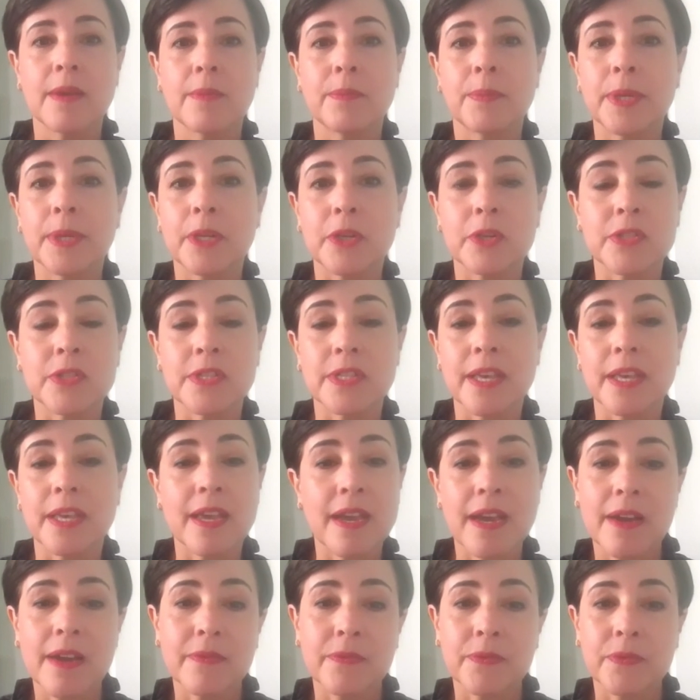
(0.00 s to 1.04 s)
because
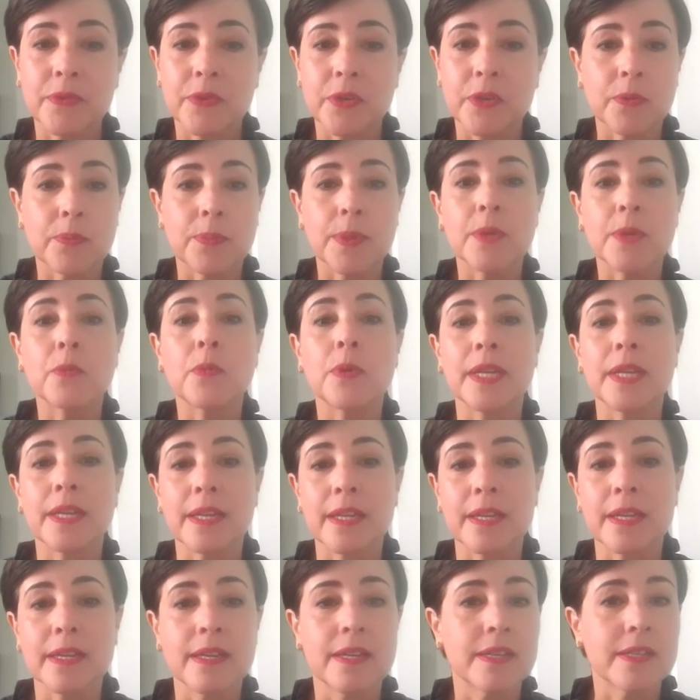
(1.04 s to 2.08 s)
they have not been
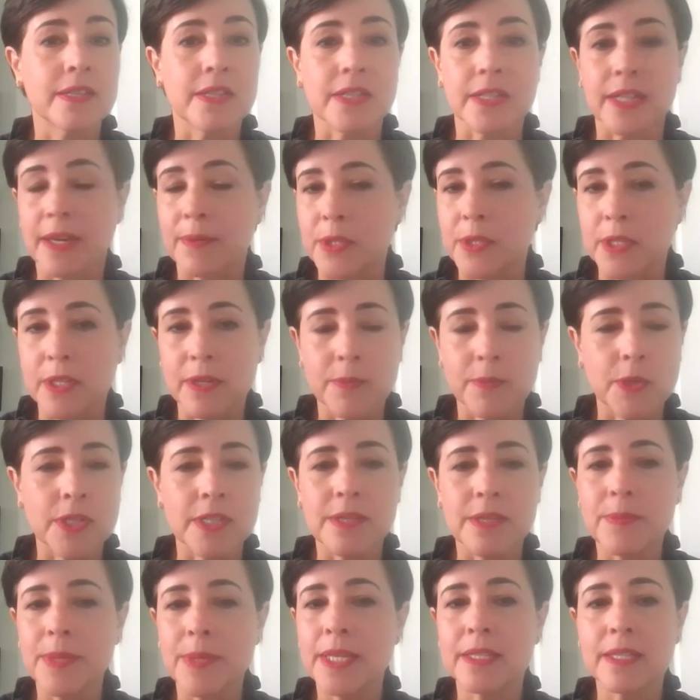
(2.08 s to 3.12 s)
willing to come to
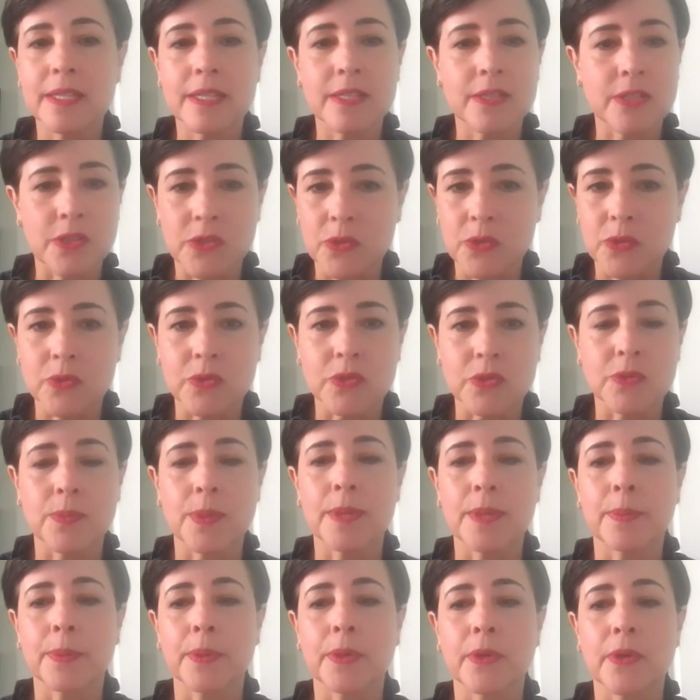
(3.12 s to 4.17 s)
community meetings, to talk to
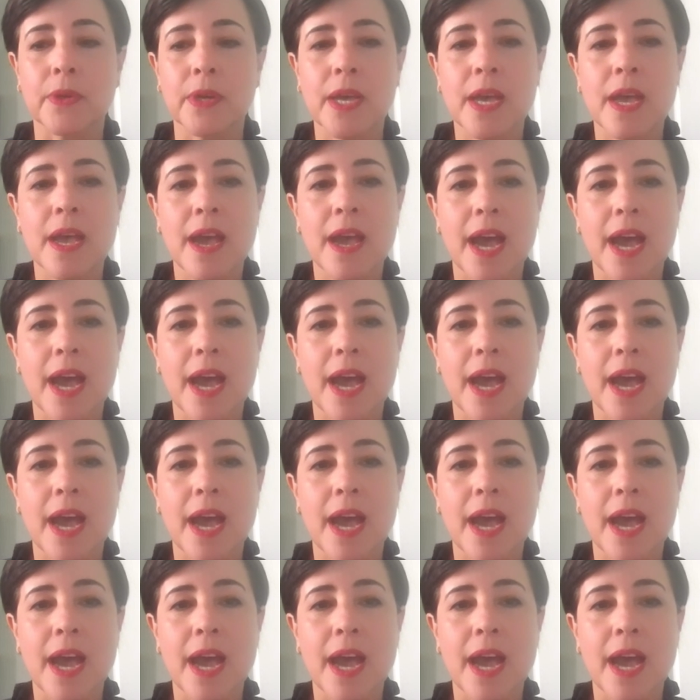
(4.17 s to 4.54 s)
people.